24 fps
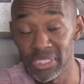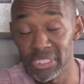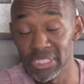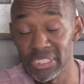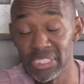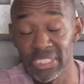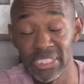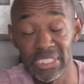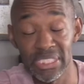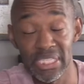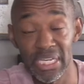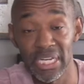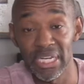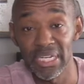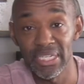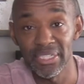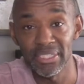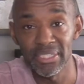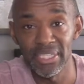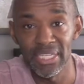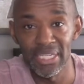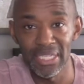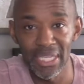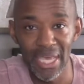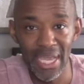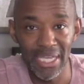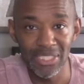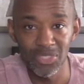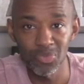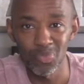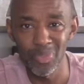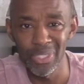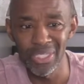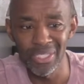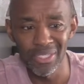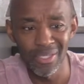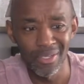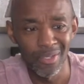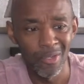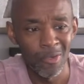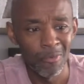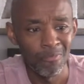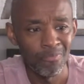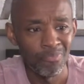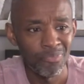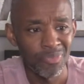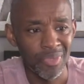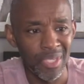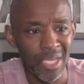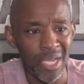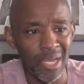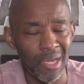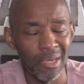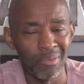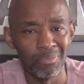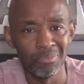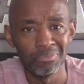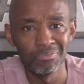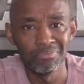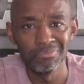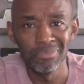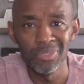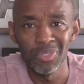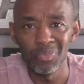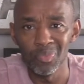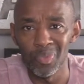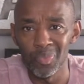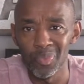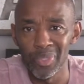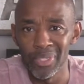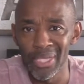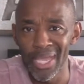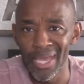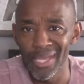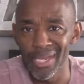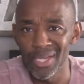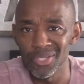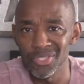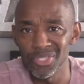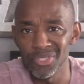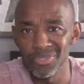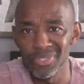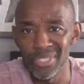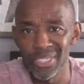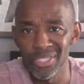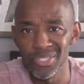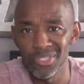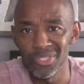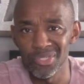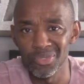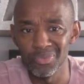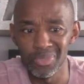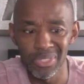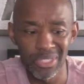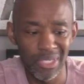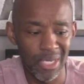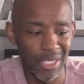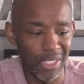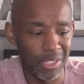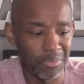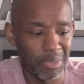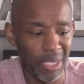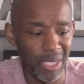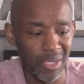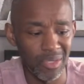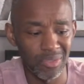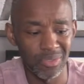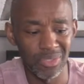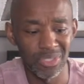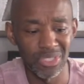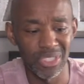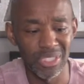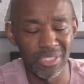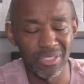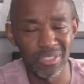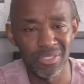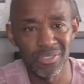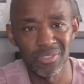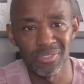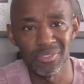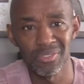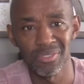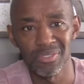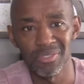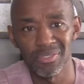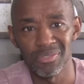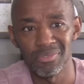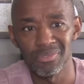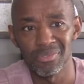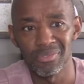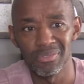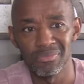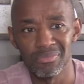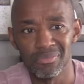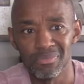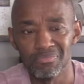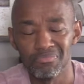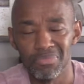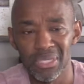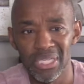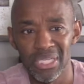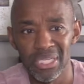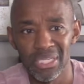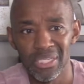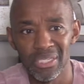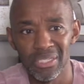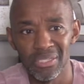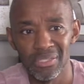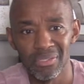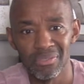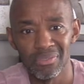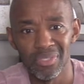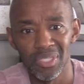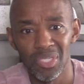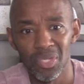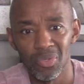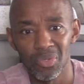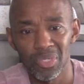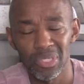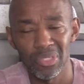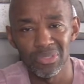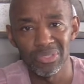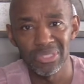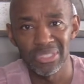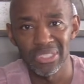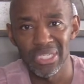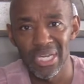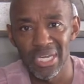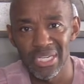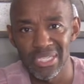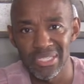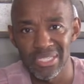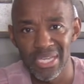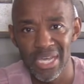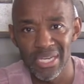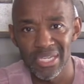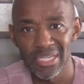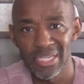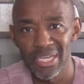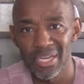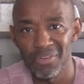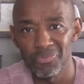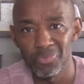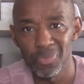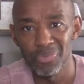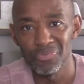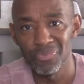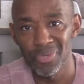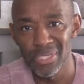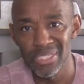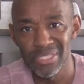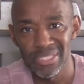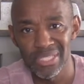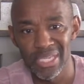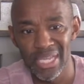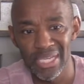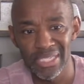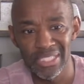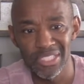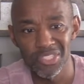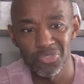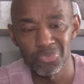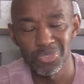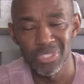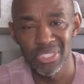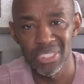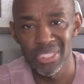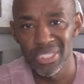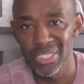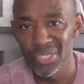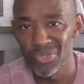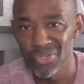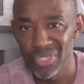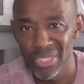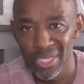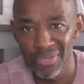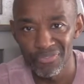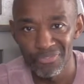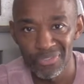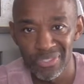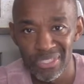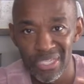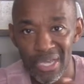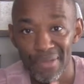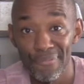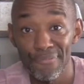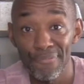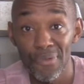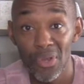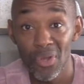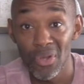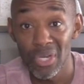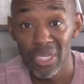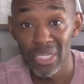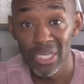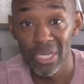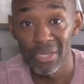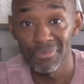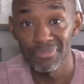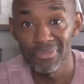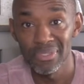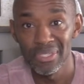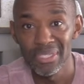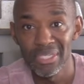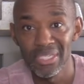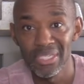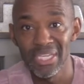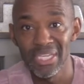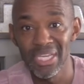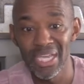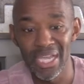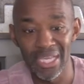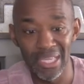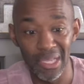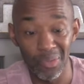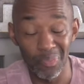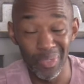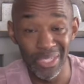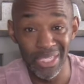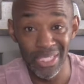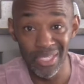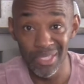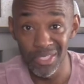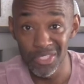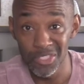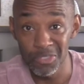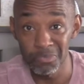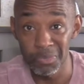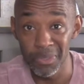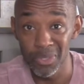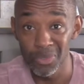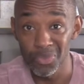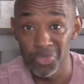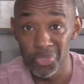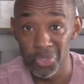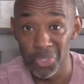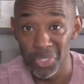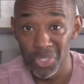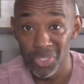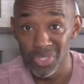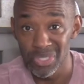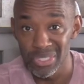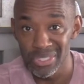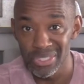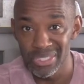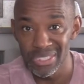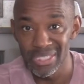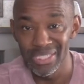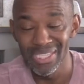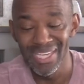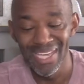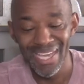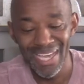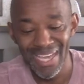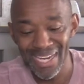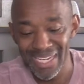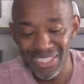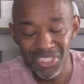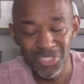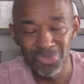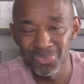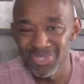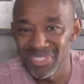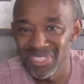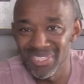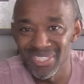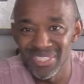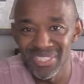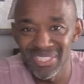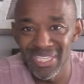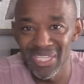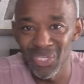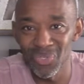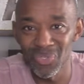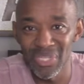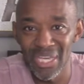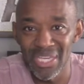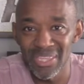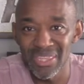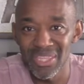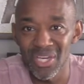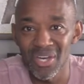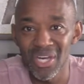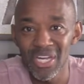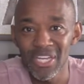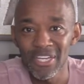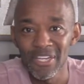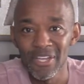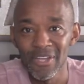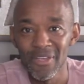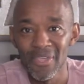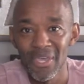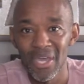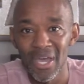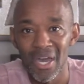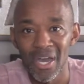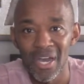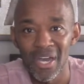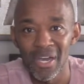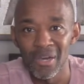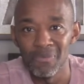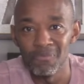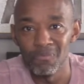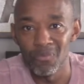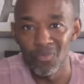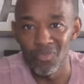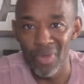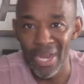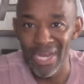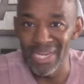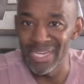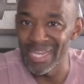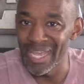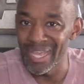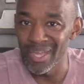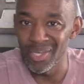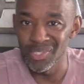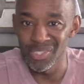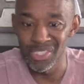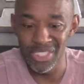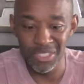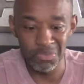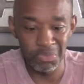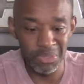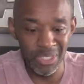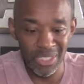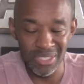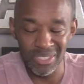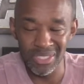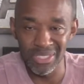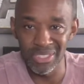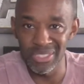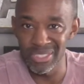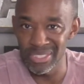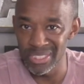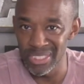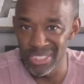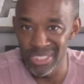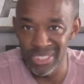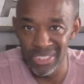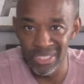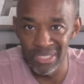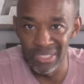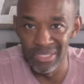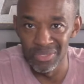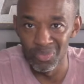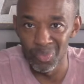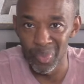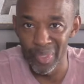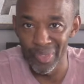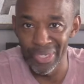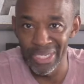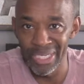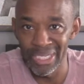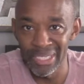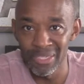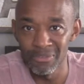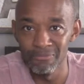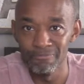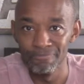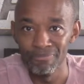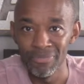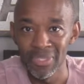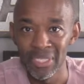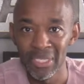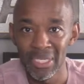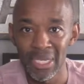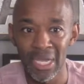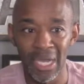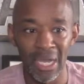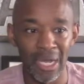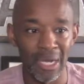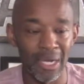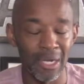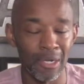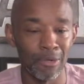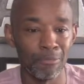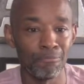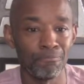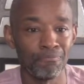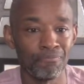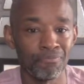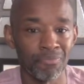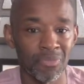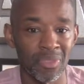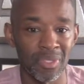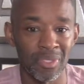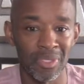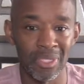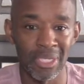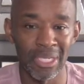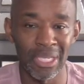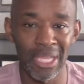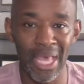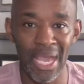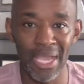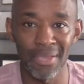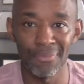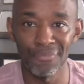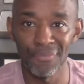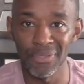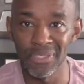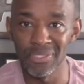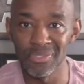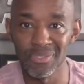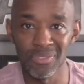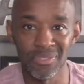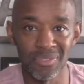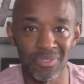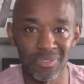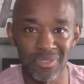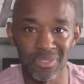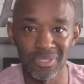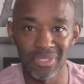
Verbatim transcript: to touch God. And last week, um, when we had our Tuesday at two, we talked about just being, you know, close to God is not enough. We phrased it like this: we said near enough is not far enough, and that we needed a spiritual urgency. And I just wanted to stay on that thought um, right now, just because of the season we're in. Um, life has